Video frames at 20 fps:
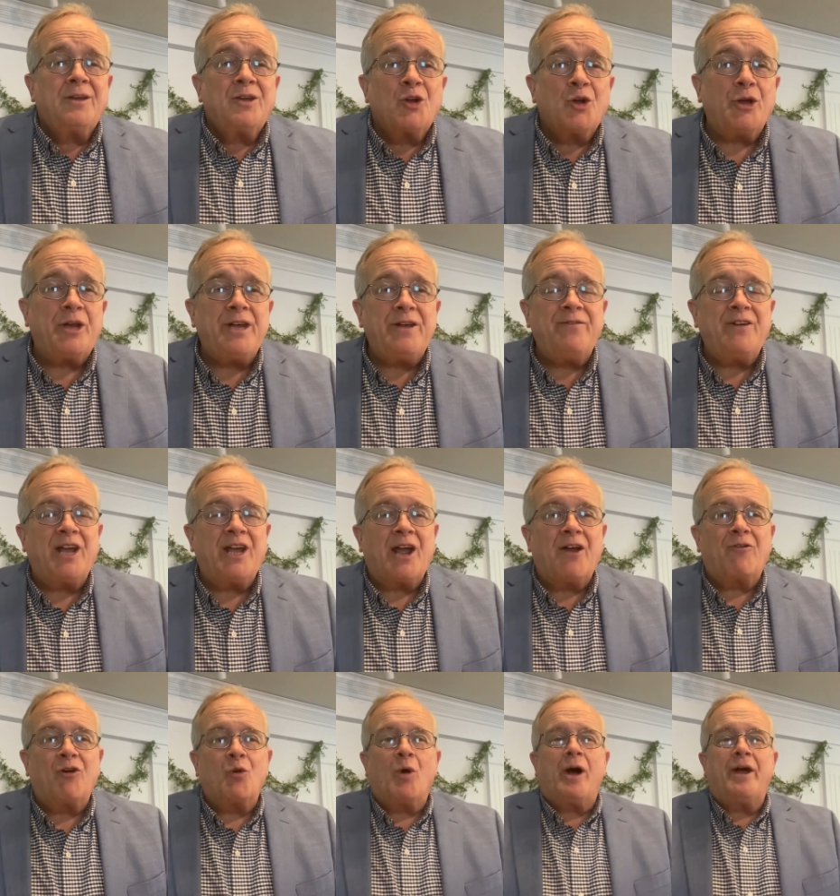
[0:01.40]
Good evening,
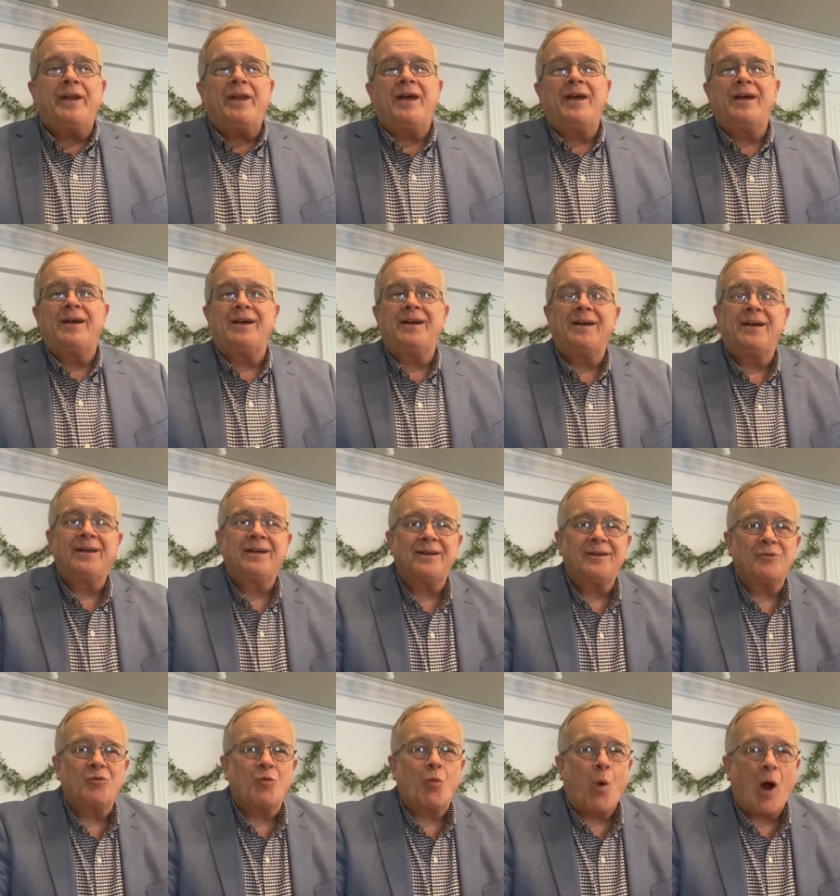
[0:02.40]
everyone.
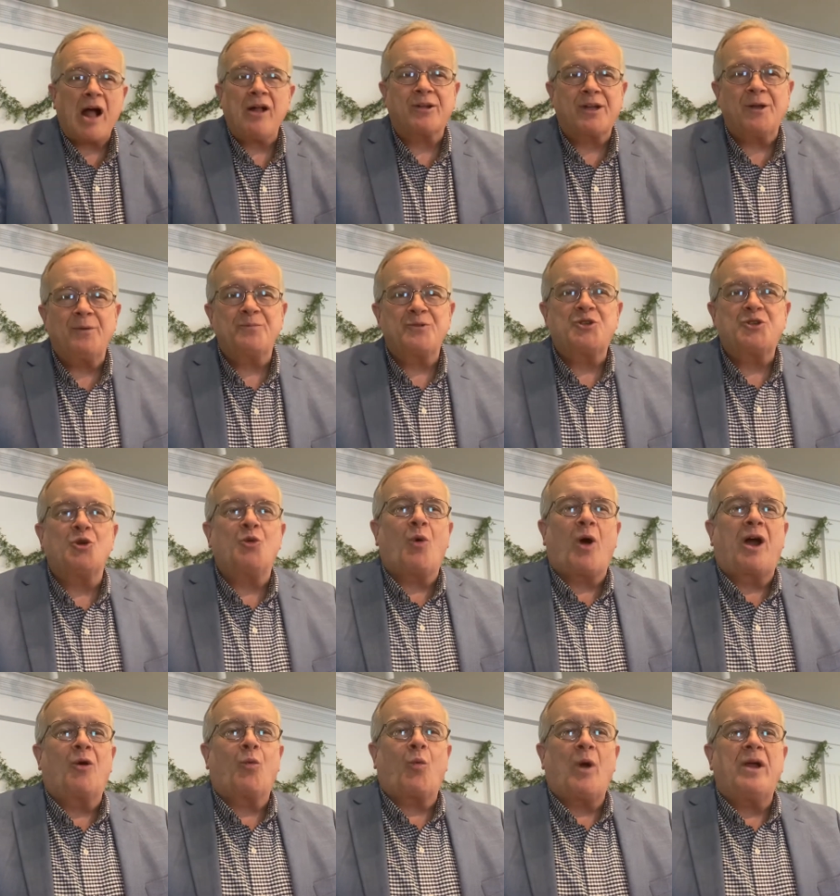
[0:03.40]
Welcome to
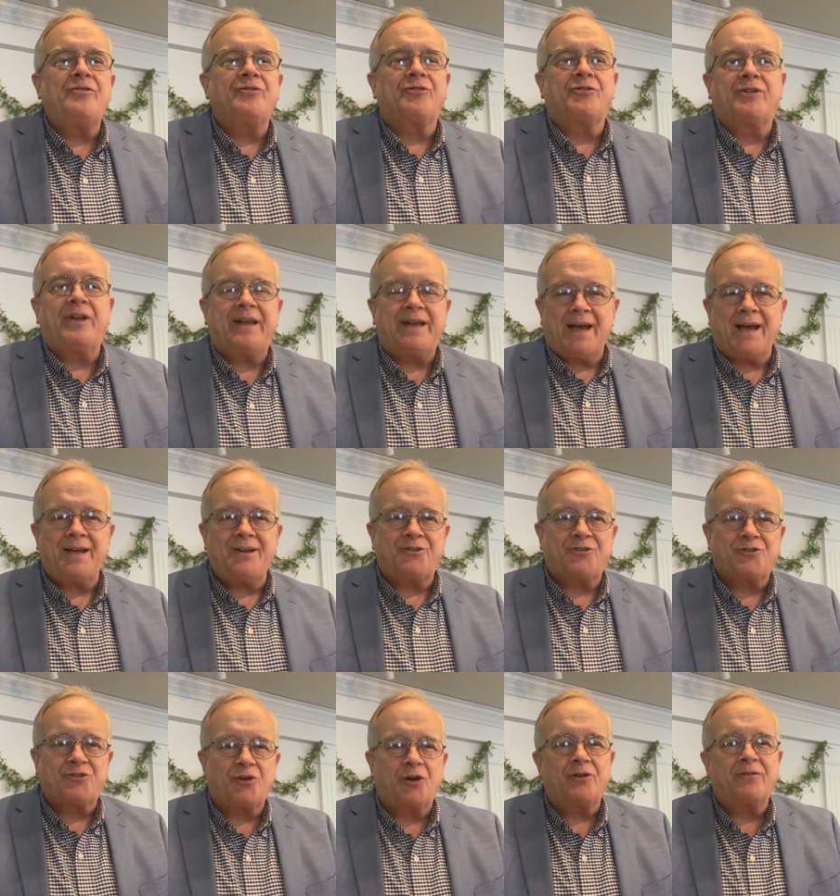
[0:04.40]
our Wednesday night
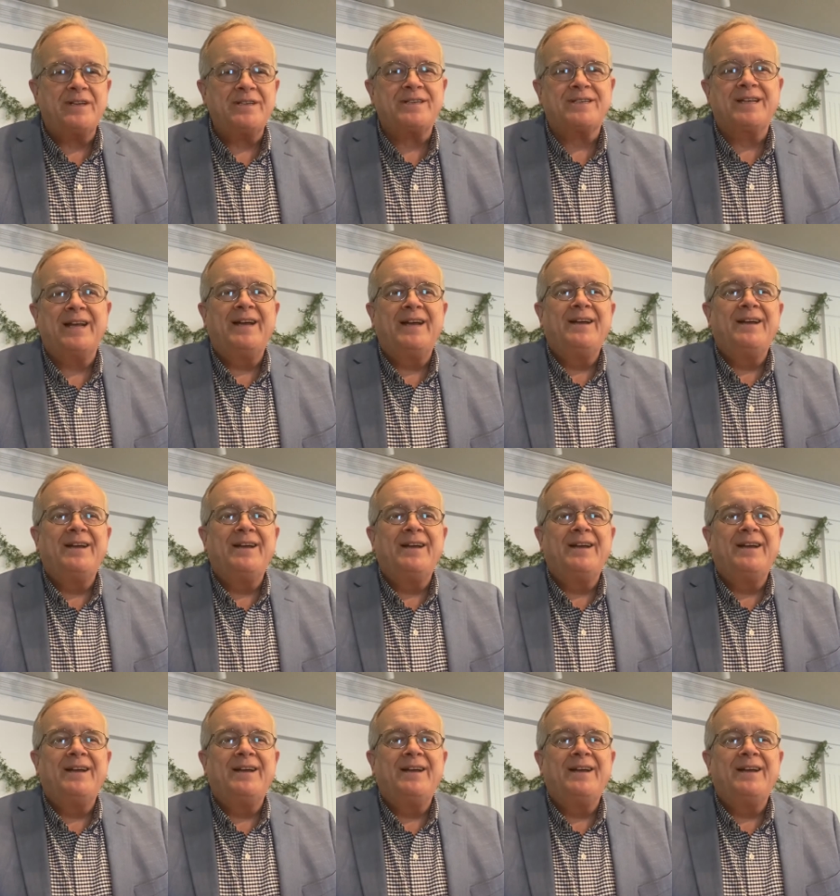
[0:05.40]
service.